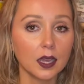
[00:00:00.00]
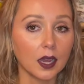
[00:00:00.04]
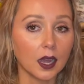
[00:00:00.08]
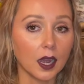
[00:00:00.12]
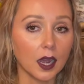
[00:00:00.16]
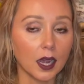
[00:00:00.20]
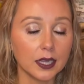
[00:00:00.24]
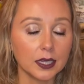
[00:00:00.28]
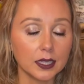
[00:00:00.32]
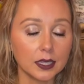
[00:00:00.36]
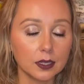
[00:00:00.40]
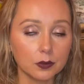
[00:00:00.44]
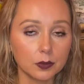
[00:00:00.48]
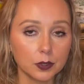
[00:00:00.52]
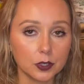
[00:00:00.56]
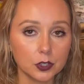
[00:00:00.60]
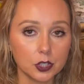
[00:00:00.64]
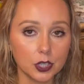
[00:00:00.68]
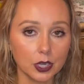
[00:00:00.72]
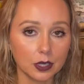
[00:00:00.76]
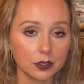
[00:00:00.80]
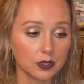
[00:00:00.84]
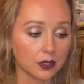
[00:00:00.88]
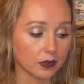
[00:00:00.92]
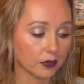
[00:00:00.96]
I did reach
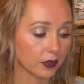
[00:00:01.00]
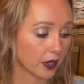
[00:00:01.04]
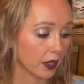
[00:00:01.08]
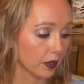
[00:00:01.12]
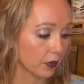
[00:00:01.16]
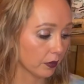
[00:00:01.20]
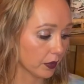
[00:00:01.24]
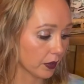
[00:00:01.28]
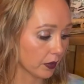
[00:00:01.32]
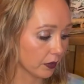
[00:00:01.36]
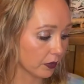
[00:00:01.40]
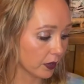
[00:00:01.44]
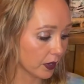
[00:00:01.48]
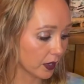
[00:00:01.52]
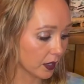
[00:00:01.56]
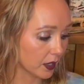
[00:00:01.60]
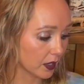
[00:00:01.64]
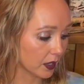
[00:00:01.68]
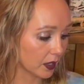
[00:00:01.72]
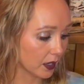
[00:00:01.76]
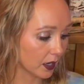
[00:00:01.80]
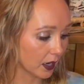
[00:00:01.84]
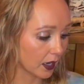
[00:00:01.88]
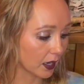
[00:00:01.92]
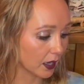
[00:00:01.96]
out to FabFitFun.
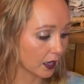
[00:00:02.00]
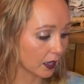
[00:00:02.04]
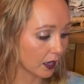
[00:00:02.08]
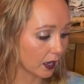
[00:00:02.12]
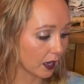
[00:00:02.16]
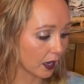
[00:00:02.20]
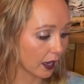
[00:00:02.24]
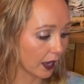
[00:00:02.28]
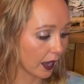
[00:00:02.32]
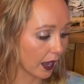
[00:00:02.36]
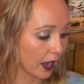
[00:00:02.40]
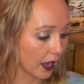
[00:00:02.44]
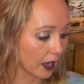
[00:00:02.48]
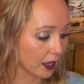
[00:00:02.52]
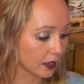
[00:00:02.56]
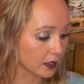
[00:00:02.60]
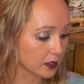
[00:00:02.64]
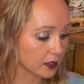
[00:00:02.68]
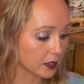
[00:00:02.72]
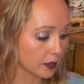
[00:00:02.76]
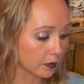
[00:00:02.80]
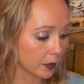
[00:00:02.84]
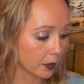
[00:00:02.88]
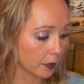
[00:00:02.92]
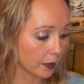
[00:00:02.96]
I, I asked
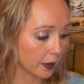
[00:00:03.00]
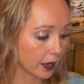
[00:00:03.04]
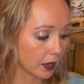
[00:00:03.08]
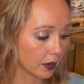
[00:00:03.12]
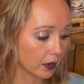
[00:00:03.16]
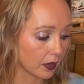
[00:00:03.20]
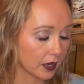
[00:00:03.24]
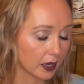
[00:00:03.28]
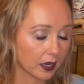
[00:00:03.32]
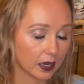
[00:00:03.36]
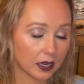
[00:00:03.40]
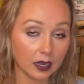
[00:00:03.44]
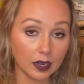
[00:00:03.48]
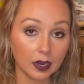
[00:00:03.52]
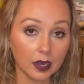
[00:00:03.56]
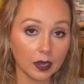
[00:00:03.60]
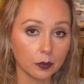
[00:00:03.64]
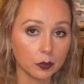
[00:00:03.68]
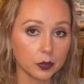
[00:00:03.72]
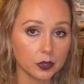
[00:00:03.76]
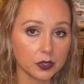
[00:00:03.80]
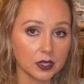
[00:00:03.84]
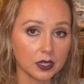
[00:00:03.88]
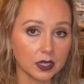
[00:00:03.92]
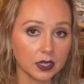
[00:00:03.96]
them about it and I
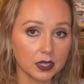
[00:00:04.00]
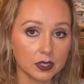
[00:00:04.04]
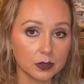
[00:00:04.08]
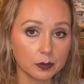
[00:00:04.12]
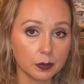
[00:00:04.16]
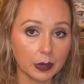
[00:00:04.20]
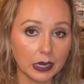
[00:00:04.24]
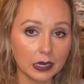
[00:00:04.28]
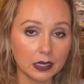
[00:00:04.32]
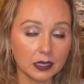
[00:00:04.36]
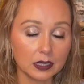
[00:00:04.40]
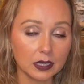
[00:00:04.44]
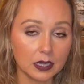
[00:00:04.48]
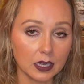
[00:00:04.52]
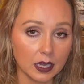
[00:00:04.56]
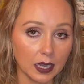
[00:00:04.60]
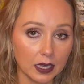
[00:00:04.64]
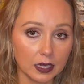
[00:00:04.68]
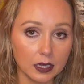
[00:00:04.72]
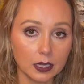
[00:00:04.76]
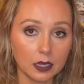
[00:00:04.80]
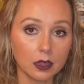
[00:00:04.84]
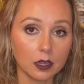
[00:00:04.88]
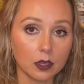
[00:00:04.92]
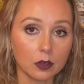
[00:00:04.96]
wasn't expecting
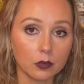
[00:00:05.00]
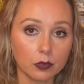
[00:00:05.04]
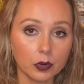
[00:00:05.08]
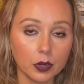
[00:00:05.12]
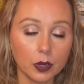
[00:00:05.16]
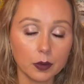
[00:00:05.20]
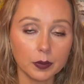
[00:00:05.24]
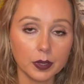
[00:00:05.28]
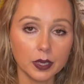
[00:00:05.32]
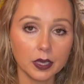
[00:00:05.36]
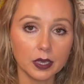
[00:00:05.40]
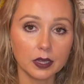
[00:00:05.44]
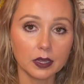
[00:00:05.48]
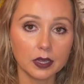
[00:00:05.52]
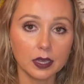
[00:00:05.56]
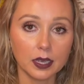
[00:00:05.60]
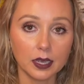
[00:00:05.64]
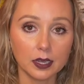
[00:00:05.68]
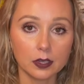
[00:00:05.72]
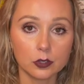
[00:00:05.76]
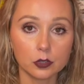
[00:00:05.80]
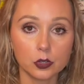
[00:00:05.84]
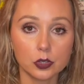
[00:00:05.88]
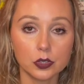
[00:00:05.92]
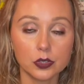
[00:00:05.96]
anything from it. And they
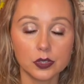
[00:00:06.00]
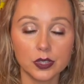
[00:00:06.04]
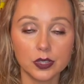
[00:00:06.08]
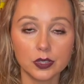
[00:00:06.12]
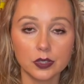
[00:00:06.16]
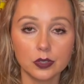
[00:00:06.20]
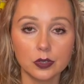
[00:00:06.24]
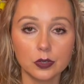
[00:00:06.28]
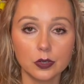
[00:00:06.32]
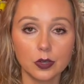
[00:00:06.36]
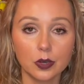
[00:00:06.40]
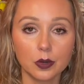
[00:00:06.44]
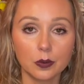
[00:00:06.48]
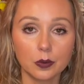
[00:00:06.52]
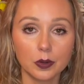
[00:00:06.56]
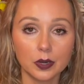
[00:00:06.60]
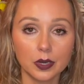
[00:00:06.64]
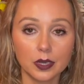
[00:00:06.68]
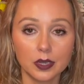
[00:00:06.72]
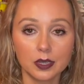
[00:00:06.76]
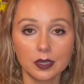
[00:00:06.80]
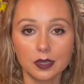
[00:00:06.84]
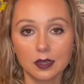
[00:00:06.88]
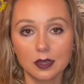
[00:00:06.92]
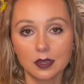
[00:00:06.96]
actually said, you know
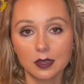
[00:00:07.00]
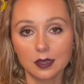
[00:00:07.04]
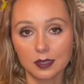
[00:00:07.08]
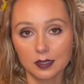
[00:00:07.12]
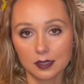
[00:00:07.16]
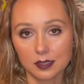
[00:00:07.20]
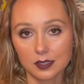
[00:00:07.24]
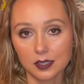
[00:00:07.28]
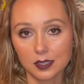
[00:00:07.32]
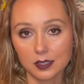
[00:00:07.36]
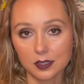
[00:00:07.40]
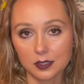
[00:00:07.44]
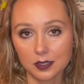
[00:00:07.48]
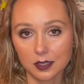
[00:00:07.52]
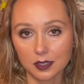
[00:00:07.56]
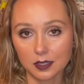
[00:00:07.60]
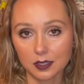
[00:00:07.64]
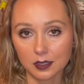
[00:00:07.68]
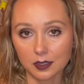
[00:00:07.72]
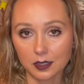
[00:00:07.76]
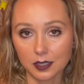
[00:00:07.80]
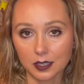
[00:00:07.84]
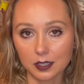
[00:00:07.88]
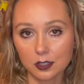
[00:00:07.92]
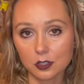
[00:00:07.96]
what, this is a
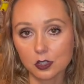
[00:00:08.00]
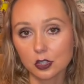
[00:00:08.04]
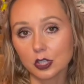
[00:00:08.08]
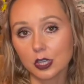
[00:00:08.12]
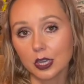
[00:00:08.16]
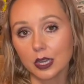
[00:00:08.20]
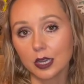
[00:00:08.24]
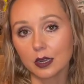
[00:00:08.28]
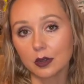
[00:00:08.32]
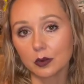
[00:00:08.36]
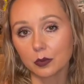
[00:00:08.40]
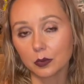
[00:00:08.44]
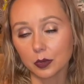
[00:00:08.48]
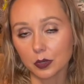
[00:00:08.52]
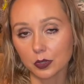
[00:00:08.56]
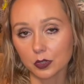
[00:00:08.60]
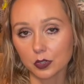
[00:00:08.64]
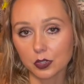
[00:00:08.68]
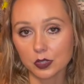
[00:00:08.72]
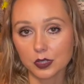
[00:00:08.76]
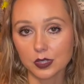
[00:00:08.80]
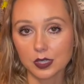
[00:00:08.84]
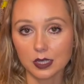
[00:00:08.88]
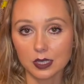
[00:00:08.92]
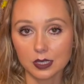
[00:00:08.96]
glitch and we're
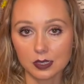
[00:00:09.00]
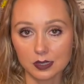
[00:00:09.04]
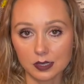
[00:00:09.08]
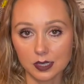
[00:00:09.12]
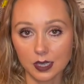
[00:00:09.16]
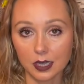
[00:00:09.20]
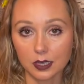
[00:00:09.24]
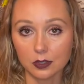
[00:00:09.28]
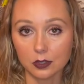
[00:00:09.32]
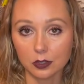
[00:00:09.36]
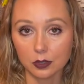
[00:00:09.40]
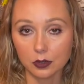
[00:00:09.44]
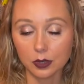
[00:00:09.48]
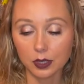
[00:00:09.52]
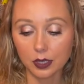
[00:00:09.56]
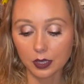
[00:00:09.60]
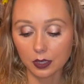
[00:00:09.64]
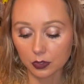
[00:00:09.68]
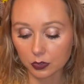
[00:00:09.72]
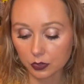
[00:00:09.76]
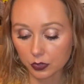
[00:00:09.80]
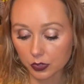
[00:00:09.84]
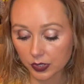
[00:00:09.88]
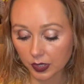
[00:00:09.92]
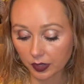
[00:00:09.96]
just going to send you the
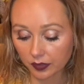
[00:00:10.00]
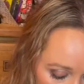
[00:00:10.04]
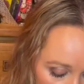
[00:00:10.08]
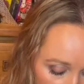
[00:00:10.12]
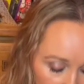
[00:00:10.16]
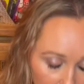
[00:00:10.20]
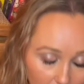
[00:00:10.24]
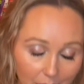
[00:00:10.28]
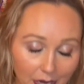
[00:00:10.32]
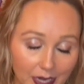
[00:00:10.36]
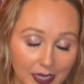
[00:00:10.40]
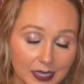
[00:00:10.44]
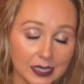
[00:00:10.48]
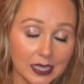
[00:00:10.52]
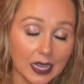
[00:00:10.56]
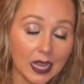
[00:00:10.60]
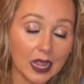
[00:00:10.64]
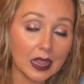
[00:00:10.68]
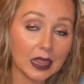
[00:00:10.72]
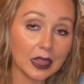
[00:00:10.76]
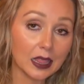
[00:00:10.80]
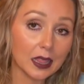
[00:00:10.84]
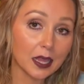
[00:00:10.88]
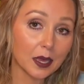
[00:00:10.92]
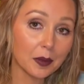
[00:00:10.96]
other stuff. So guys,
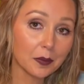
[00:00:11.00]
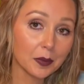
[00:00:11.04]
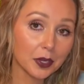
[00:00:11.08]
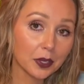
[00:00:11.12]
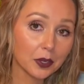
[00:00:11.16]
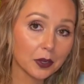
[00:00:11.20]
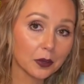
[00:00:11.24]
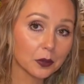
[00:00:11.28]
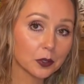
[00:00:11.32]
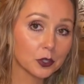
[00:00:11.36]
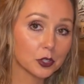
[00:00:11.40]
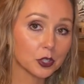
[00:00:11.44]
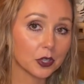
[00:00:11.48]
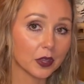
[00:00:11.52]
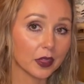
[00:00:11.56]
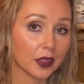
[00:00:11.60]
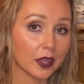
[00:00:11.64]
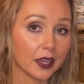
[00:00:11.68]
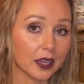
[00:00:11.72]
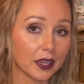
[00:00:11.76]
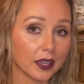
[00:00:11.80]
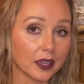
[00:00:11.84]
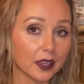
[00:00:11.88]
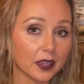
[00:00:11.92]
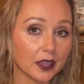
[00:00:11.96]
let me know what you
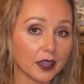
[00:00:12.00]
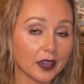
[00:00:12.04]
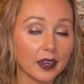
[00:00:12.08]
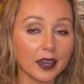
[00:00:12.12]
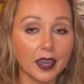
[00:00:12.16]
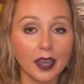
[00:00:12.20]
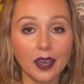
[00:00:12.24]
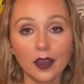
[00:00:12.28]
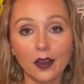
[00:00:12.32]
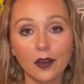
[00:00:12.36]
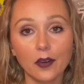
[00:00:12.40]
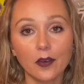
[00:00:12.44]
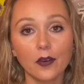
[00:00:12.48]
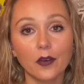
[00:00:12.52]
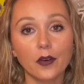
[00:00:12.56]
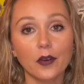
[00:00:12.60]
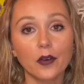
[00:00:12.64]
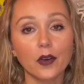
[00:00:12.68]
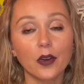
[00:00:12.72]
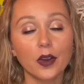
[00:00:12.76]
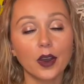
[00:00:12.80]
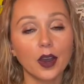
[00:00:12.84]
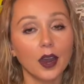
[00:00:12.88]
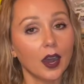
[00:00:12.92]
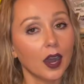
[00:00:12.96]
think. Now,
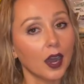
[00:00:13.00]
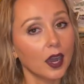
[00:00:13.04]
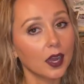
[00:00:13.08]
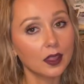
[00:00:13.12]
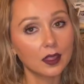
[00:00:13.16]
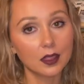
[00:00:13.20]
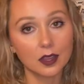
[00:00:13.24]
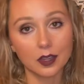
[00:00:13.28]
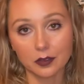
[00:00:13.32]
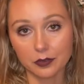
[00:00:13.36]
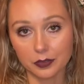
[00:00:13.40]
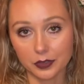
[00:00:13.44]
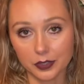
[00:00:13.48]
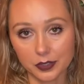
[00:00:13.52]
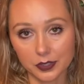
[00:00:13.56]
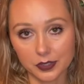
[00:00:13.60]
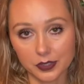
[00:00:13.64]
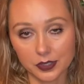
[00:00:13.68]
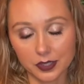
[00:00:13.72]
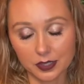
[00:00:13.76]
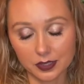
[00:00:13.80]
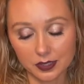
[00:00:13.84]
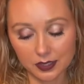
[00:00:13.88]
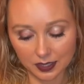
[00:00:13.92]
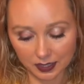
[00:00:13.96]
I love this
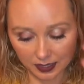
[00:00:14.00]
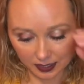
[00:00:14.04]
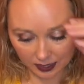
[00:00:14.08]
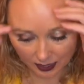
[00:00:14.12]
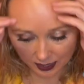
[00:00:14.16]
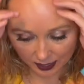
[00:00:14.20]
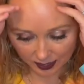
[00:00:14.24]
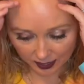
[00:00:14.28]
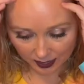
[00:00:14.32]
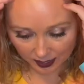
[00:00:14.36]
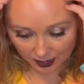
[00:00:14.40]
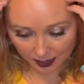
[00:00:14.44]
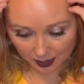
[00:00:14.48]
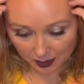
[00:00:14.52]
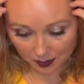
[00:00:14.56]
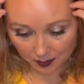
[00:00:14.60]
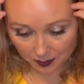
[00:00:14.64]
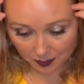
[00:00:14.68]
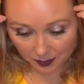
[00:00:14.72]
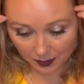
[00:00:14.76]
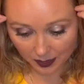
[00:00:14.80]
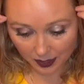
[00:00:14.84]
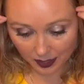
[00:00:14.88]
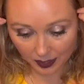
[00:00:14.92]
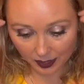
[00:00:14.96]
season.
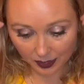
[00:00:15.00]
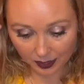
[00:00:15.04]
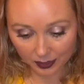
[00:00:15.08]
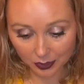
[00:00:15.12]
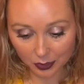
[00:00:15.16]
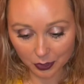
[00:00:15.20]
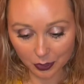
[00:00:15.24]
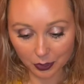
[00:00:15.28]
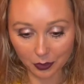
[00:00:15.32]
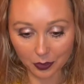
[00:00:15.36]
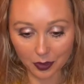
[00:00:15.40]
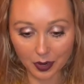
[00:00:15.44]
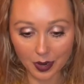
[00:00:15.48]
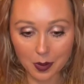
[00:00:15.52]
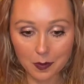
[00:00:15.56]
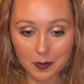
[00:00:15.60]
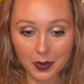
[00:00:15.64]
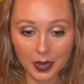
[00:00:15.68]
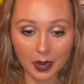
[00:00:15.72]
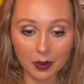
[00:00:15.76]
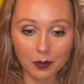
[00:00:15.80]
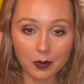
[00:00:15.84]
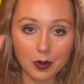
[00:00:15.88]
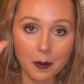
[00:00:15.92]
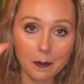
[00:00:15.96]
Um, you know, I'm
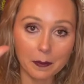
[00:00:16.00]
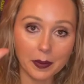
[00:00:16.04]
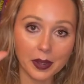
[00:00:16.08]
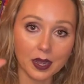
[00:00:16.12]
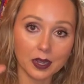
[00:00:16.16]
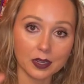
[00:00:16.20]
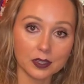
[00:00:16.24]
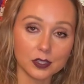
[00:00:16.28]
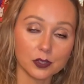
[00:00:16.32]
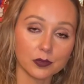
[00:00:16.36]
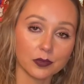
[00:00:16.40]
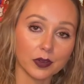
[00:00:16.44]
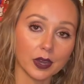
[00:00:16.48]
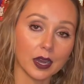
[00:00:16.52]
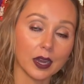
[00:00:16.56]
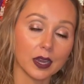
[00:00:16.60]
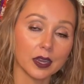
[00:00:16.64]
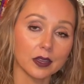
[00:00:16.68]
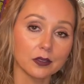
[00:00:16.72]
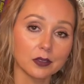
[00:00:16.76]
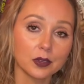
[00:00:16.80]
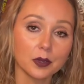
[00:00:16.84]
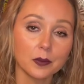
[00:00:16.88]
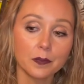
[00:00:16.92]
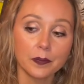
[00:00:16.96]
now on box
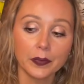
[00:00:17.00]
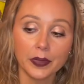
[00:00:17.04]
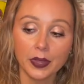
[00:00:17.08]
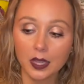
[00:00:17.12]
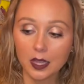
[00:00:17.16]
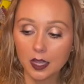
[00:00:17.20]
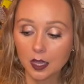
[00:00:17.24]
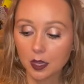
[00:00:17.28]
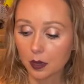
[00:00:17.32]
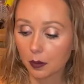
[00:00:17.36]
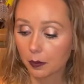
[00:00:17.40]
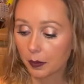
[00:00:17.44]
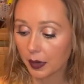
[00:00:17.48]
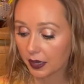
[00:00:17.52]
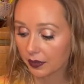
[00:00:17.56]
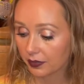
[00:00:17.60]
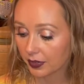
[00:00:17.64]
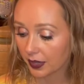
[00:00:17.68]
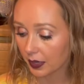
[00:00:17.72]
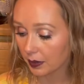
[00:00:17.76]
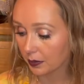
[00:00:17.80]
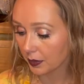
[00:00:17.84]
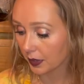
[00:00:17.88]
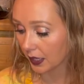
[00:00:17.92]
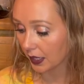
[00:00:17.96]
five. My
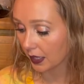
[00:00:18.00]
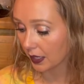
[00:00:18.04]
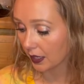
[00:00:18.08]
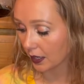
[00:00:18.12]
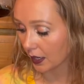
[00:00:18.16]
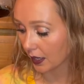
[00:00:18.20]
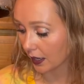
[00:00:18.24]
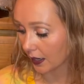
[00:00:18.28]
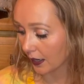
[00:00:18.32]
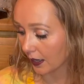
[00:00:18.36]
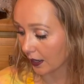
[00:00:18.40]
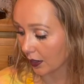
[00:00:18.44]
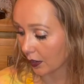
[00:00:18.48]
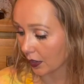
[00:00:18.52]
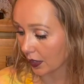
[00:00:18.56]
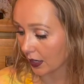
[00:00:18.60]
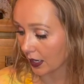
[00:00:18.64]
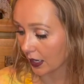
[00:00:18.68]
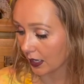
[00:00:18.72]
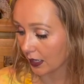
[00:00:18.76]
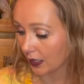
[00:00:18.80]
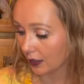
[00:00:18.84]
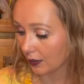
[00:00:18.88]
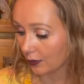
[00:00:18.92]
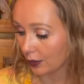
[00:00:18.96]
family and I are
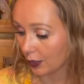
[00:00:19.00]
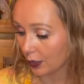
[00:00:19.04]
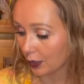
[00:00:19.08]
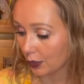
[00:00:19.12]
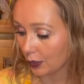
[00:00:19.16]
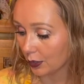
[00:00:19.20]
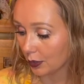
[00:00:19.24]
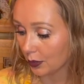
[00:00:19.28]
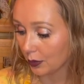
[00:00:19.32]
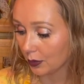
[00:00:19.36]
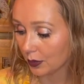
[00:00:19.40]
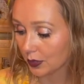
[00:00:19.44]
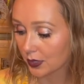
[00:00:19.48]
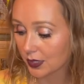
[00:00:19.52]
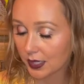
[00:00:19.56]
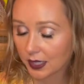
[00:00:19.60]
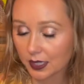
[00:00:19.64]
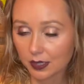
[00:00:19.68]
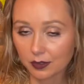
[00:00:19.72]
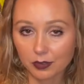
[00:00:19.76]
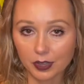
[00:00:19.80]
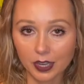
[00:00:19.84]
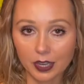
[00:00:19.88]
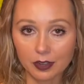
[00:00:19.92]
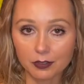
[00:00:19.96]
kind of
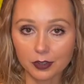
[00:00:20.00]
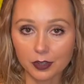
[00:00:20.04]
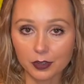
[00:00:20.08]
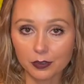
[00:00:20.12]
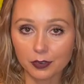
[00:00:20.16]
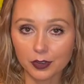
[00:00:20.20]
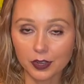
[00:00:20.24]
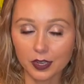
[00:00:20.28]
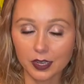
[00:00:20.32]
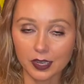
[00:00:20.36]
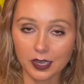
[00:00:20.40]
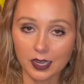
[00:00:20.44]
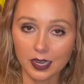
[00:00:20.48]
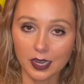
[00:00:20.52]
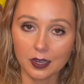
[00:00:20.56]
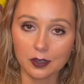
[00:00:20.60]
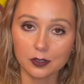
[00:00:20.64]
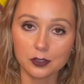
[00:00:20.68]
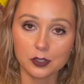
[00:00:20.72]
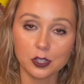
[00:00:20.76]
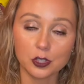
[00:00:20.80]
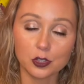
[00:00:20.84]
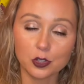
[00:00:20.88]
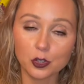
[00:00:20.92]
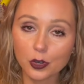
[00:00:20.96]
using FabFitFun now
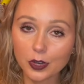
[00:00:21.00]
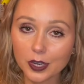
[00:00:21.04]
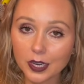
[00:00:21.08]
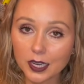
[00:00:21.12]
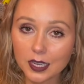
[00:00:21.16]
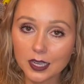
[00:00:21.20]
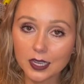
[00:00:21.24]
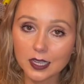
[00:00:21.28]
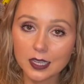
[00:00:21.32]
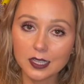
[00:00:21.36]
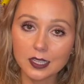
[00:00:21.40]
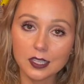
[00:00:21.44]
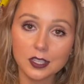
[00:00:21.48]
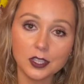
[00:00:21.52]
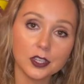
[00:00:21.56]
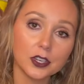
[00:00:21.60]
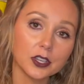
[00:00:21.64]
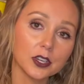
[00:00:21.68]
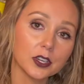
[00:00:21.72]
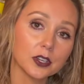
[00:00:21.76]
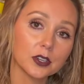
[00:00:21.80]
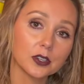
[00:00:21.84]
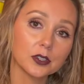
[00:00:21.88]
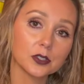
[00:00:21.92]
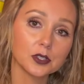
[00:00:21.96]
to trade, you
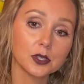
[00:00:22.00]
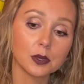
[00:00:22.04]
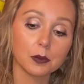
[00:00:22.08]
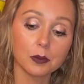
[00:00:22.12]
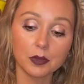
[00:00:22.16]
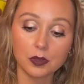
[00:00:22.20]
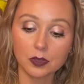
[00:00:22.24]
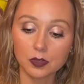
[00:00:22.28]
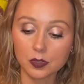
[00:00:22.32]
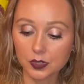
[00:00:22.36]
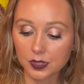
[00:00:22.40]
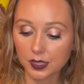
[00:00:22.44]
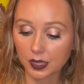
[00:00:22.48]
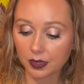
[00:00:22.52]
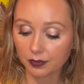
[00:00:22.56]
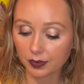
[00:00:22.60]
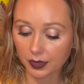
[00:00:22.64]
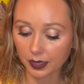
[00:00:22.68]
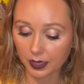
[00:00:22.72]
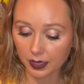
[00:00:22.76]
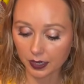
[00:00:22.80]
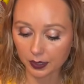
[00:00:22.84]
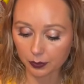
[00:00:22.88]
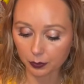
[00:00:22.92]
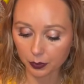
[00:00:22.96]
know, some of this stuff
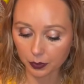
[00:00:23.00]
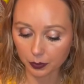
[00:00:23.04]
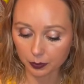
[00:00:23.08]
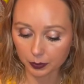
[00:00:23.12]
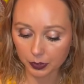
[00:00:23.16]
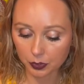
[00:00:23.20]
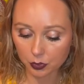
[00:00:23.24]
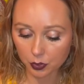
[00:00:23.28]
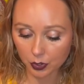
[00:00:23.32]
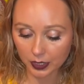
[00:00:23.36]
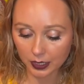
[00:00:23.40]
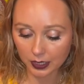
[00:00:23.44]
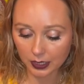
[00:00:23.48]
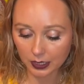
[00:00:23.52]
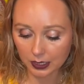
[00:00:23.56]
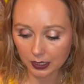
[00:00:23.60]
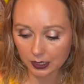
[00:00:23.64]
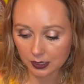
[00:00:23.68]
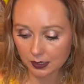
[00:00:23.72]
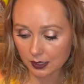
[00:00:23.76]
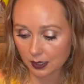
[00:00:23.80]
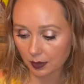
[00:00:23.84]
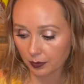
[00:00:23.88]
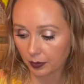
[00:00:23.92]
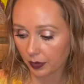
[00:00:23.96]
I will be trading,
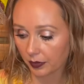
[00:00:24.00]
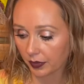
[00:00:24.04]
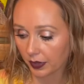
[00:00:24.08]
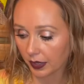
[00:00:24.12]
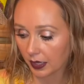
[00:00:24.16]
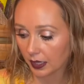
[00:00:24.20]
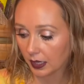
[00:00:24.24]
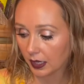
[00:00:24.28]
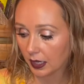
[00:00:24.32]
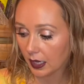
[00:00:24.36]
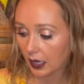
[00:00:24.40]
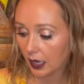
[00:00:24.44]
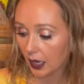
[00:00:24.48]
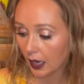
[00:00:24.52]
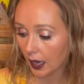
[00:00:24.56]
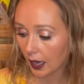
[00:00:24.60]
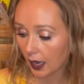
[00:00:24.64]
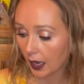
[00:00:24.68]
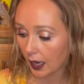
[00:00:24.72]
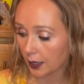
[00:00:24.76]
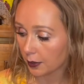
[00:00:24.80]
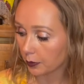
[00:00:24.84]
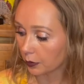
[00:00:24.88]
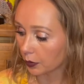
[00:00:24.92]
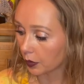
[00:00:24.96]
some of it
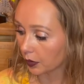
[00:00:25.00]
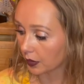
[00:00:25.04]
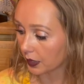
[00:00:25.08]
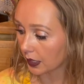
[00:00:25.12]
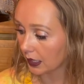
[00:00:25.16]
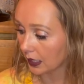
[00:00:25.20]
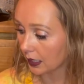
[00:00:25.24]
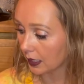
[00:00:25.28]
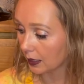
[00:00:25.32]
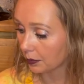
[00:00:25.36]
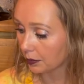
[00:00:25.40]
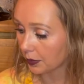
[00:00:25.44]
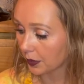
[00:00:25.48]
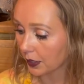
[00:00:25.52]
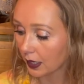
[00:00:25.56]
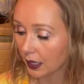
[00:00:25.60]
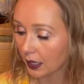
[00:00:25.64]
I will keep